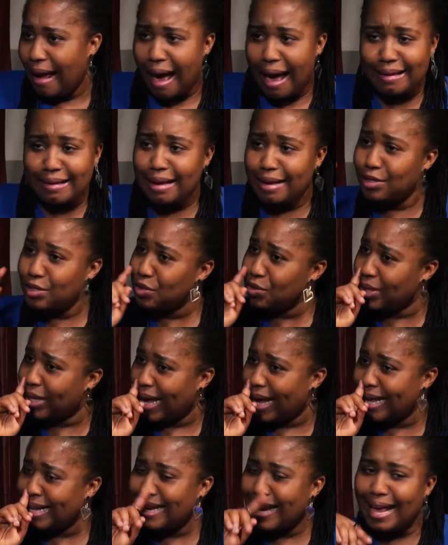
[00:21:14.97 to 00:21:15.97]
Can't you
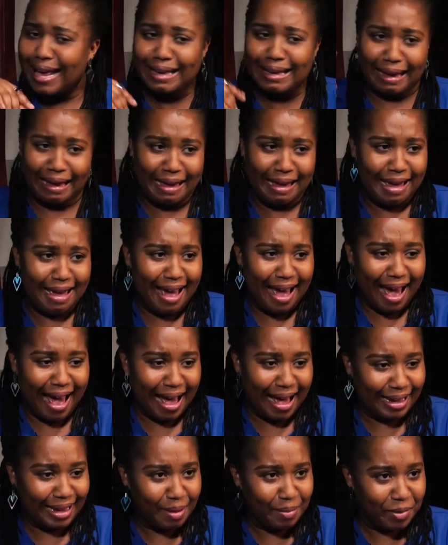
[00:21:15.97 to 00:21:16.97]
get, like, hey,
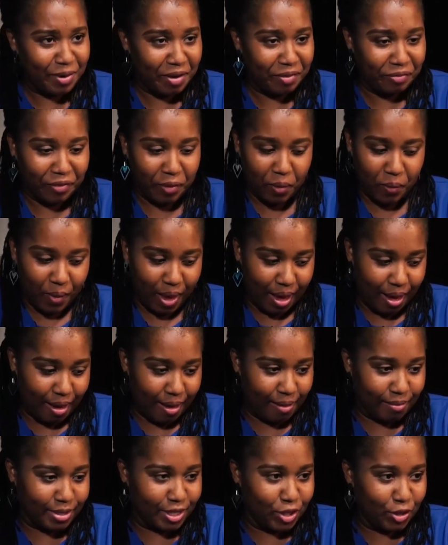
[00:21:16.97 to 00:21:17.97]
camera fell,
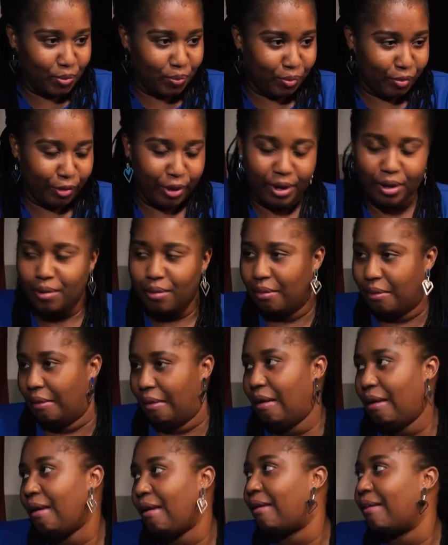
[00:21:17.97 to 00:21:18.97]
wow, did you pray?
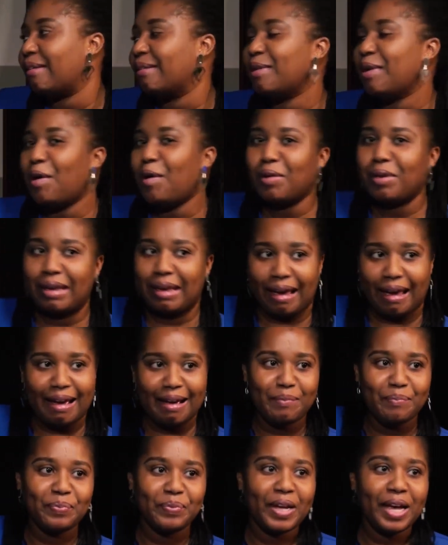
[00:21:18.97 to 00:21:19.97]
Okay, okay.
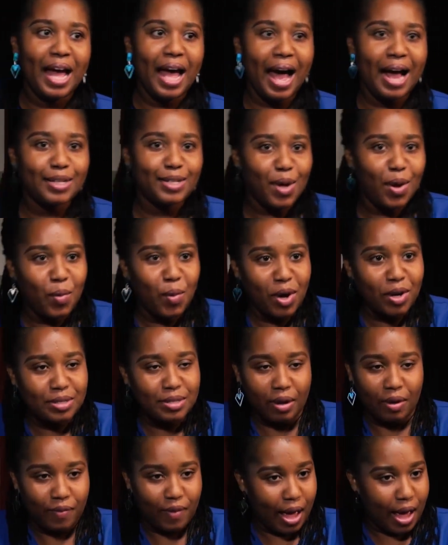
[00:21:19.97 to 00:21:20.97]
Actor
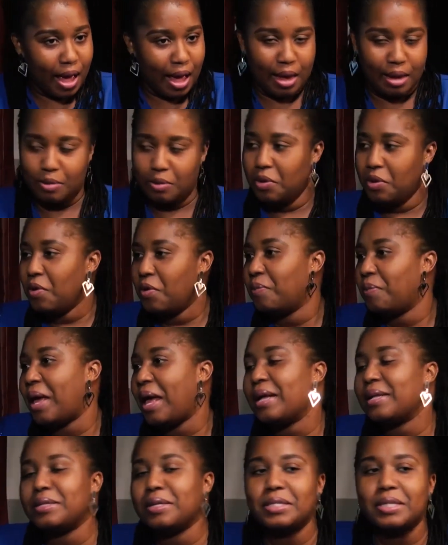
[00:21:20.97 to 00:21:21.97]
walked up, no, my
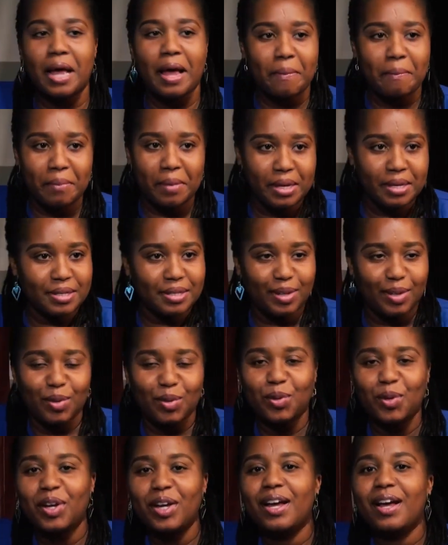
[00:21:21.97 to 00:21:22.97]
actors are amazing,
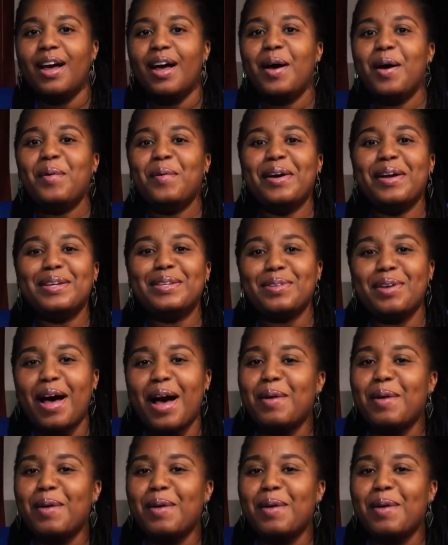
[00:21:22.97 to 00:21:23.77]
When this one